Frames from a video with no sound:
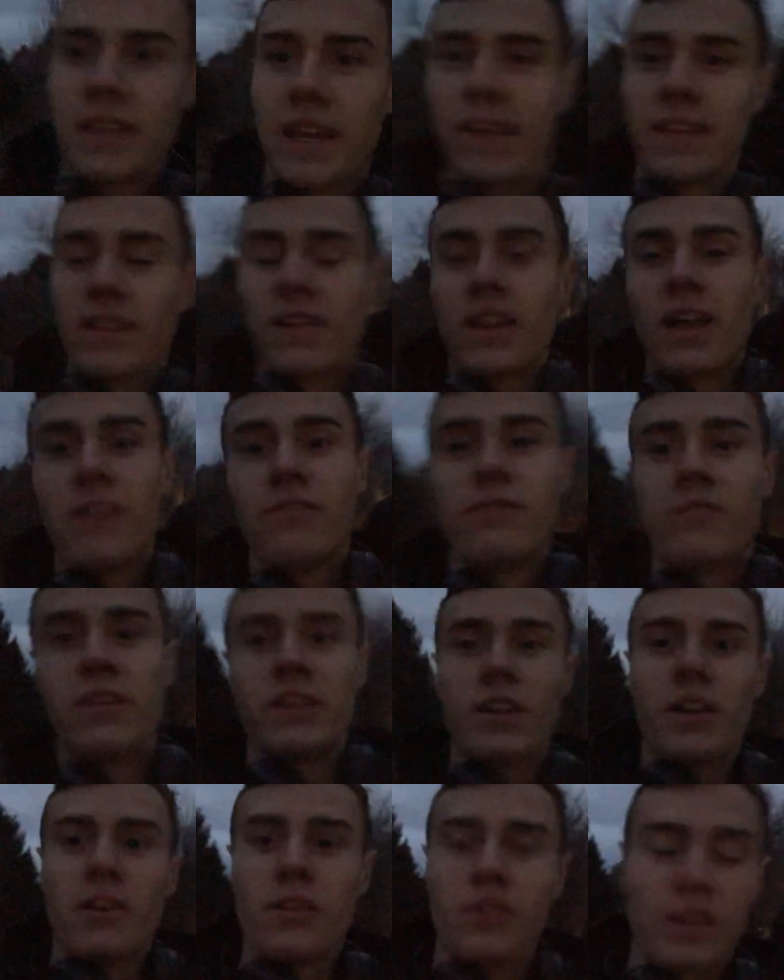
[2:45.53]
day in the life
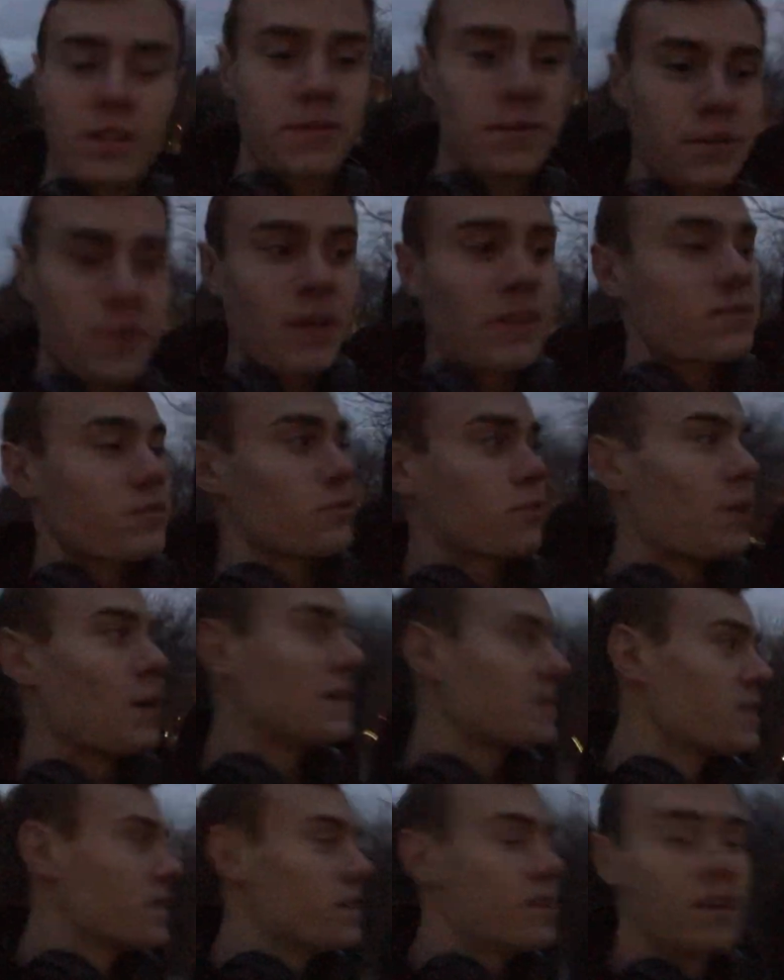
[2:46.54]
video. That's what you guys
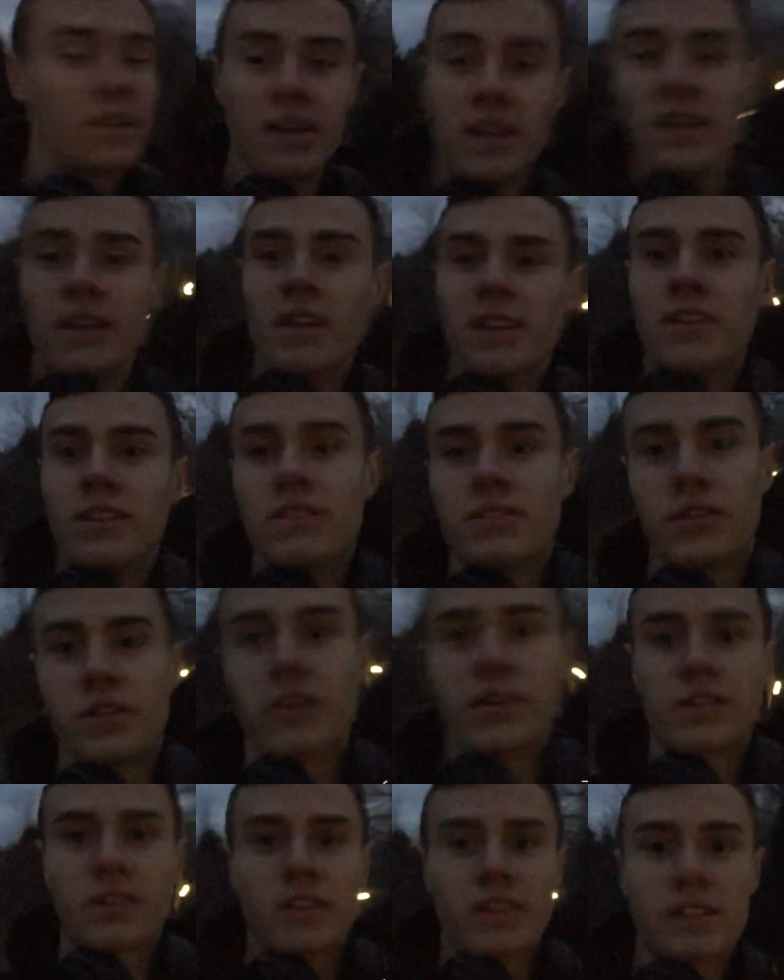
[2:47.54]
requested. So
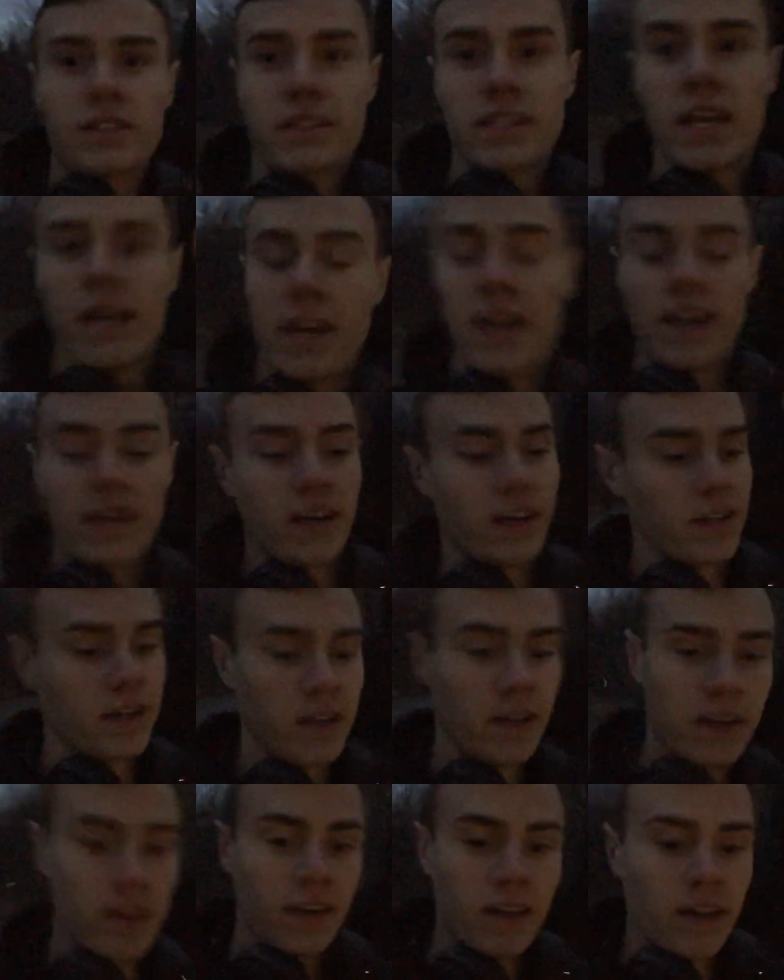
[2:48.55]
here it is.
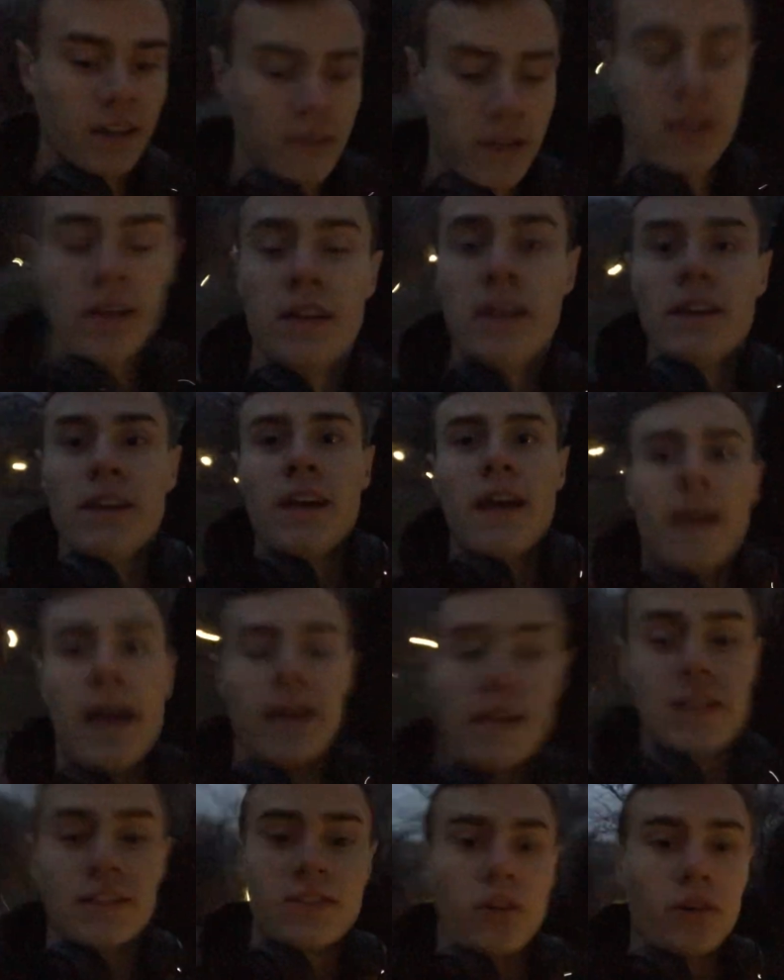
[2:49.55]

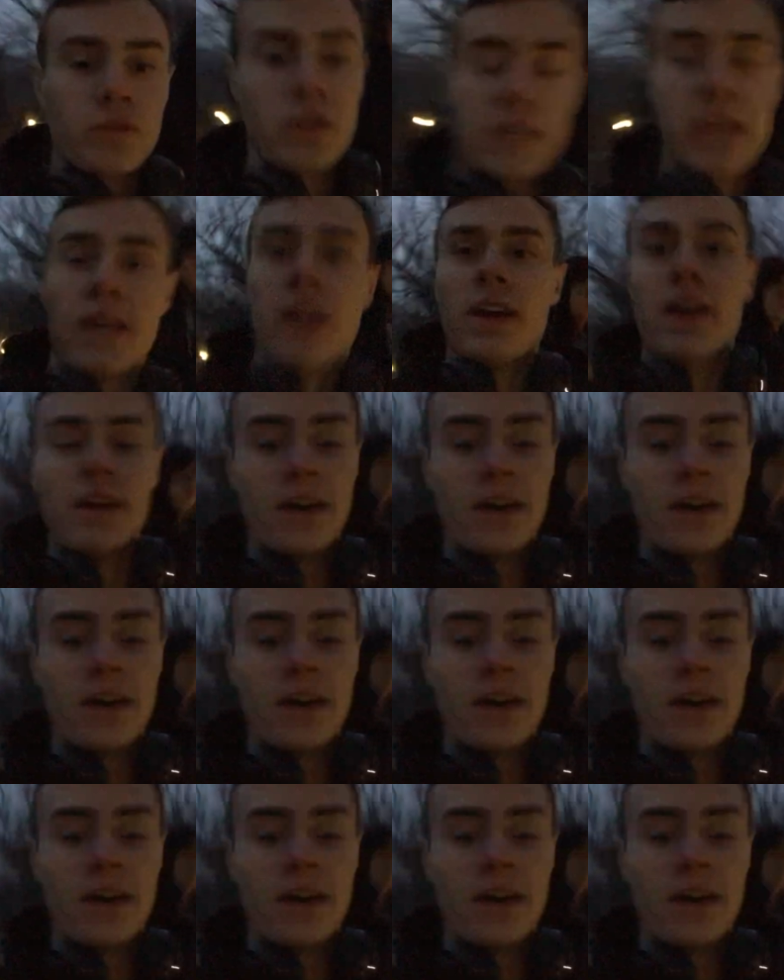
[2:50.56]
And it's only,